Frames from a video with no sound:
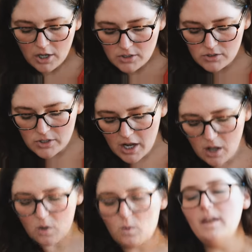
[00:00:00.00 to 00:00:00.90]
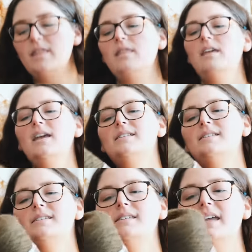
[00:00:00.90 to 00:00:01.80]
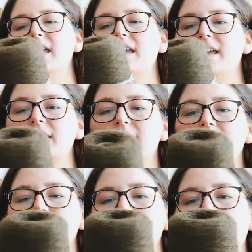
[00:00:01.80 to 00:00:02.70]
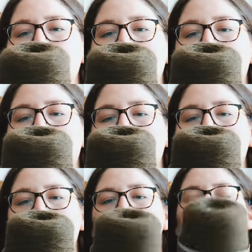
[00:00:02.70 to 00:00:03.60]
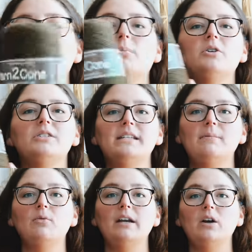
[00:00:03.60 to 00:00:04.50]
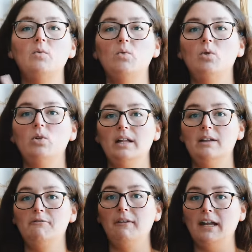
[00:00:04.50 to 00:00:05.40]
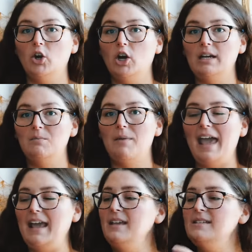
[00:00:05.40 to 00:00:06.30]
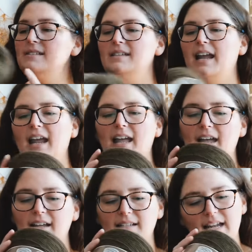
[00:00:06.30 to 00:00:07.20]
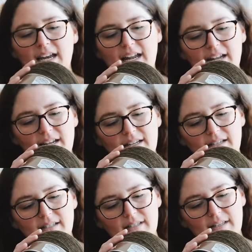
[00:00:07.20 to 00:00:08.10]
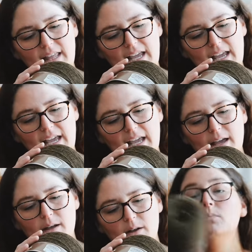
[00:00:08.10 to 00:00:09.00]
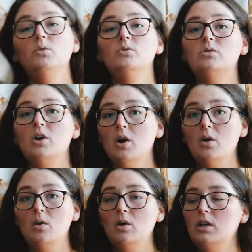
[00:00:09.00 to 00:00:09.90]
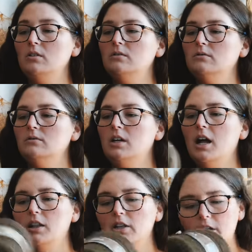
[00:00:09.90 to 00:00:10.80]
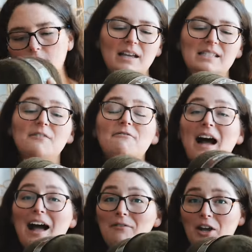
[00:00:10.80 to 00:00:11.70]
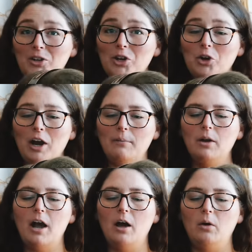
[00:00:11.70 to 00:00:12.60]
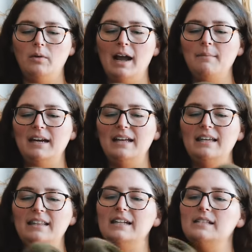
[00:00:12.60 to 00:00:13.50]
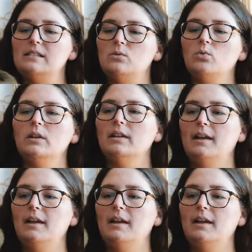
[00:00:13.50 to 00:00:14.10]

So this is their 100% merino wool in the fingering base, and it is the Musco color. It's a 500 gram cone. I mean, I think that's really